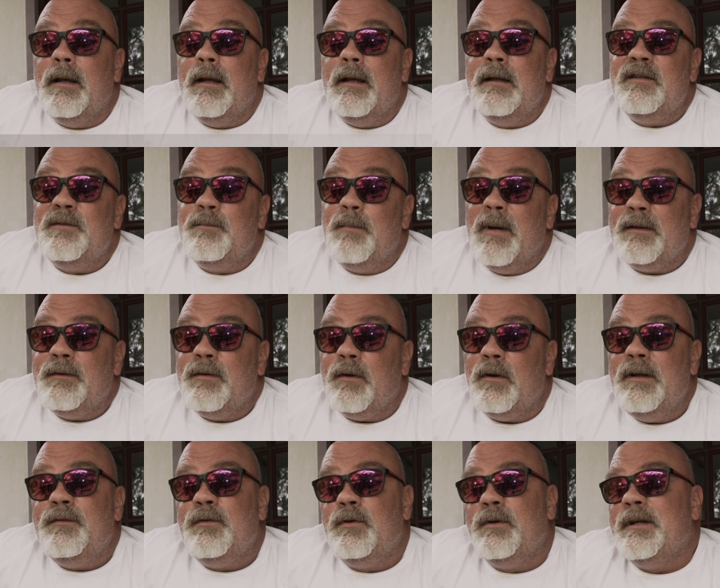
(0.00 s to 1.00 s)
It's better
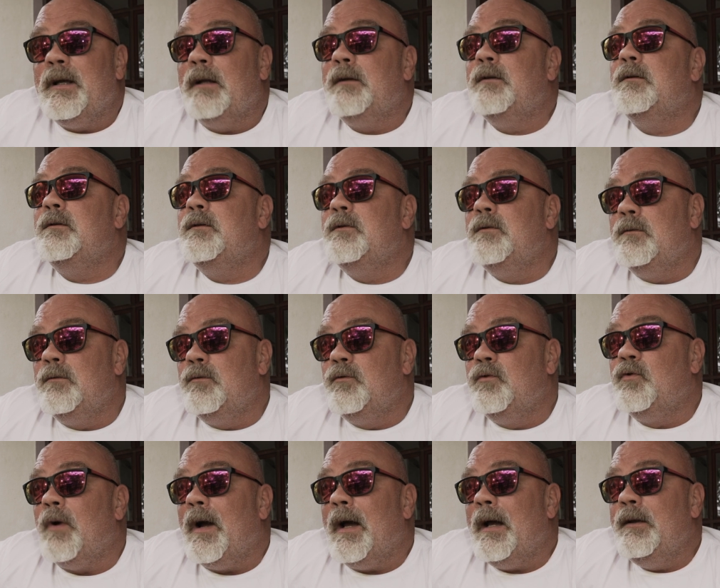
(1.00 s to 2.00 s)
if you can
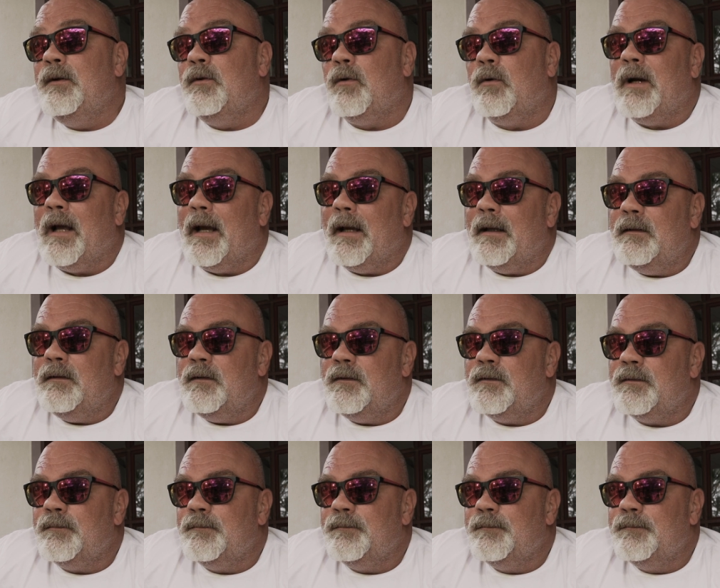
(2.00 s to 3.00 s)
try your
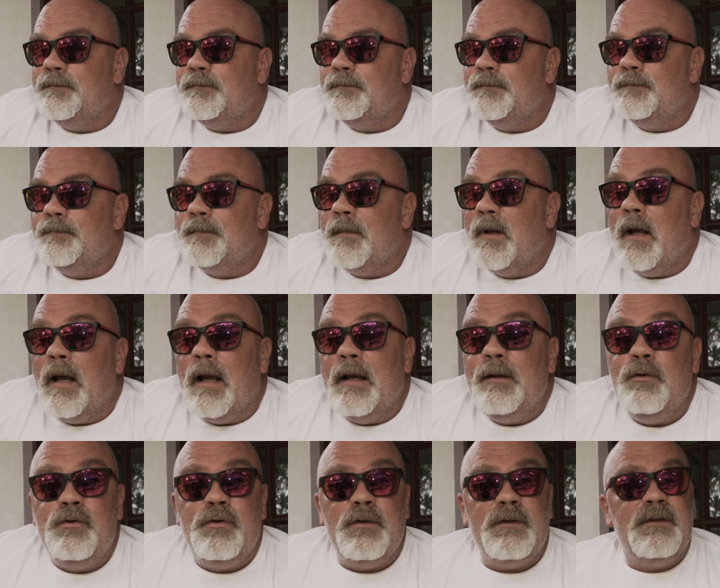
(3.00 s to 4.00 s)
light
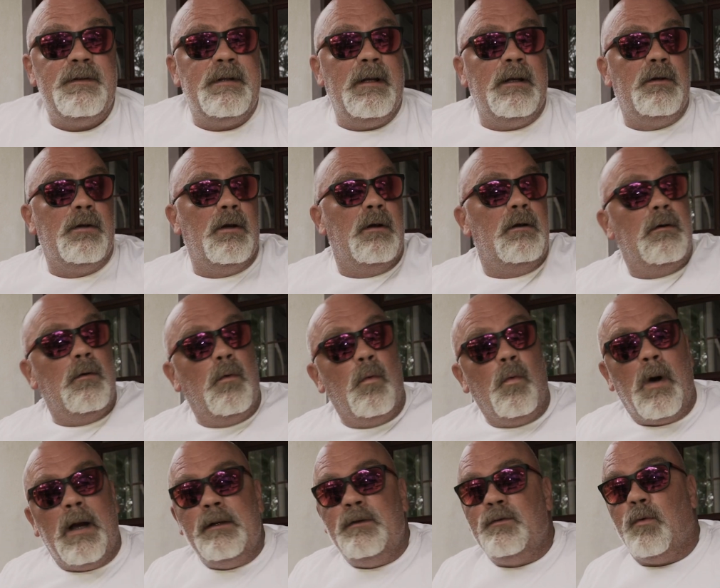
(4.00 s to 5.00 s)
and you just take a
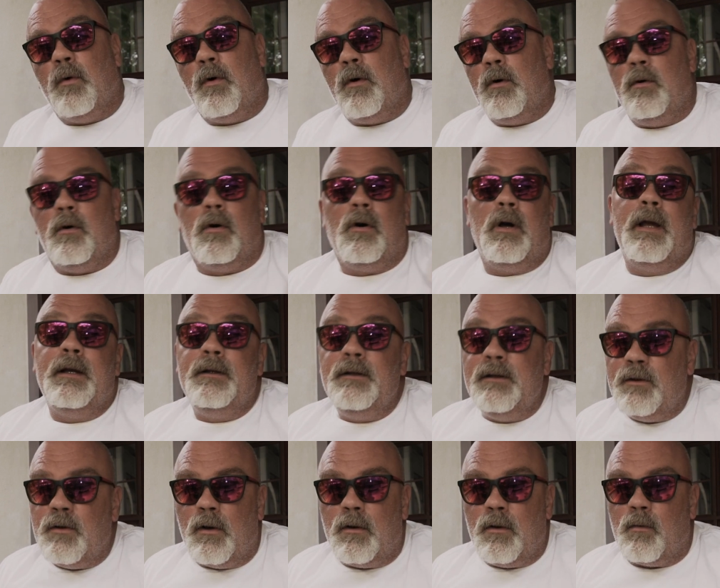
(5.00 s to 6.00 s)
white wall or any
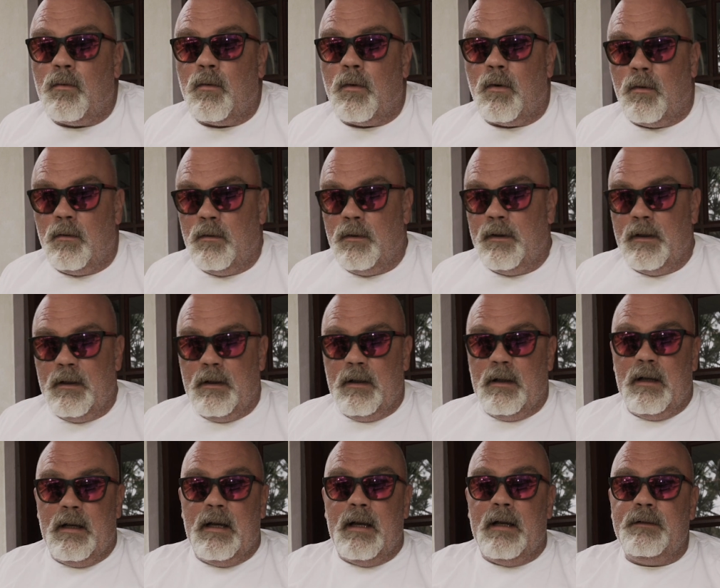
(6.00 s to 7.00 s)
color wall
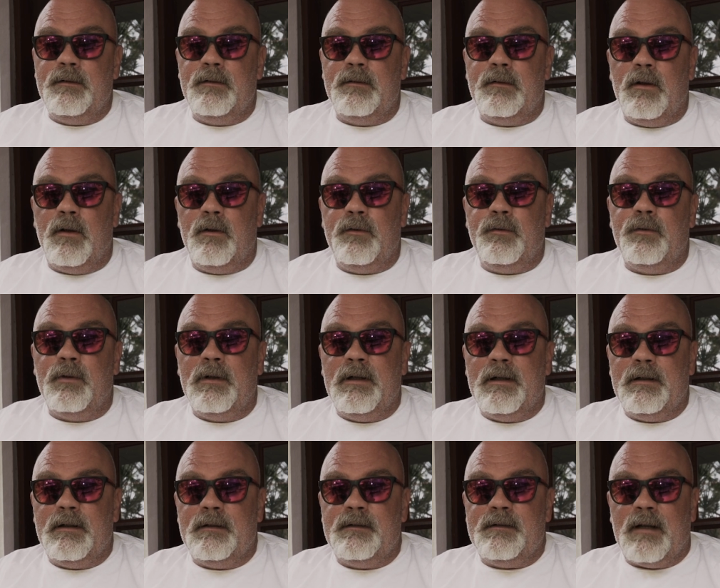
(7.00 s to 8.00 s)
and you
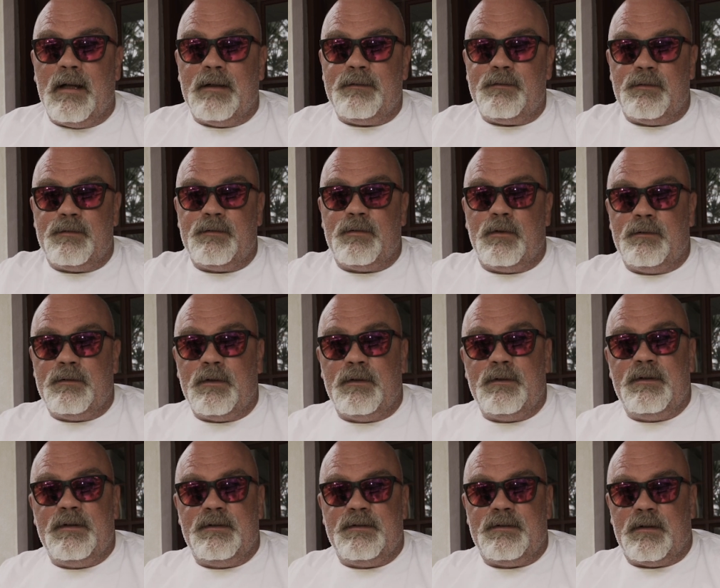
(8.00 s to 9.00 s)
lead it at a
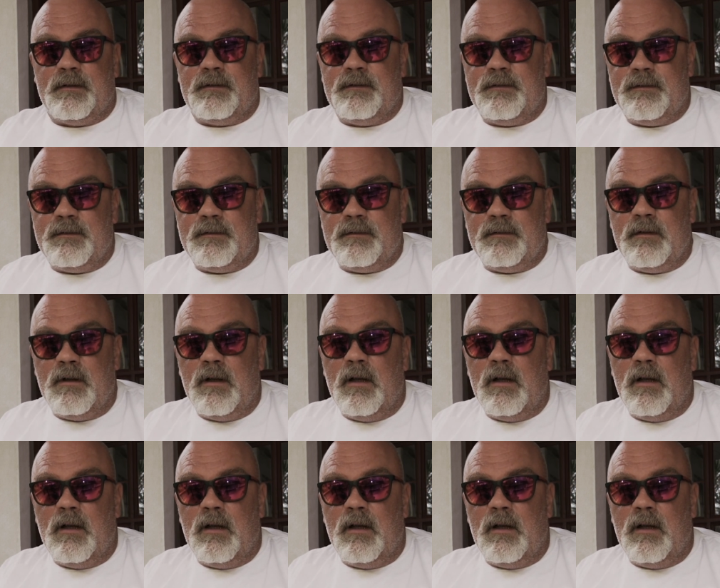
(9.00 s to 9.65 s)
certain distance.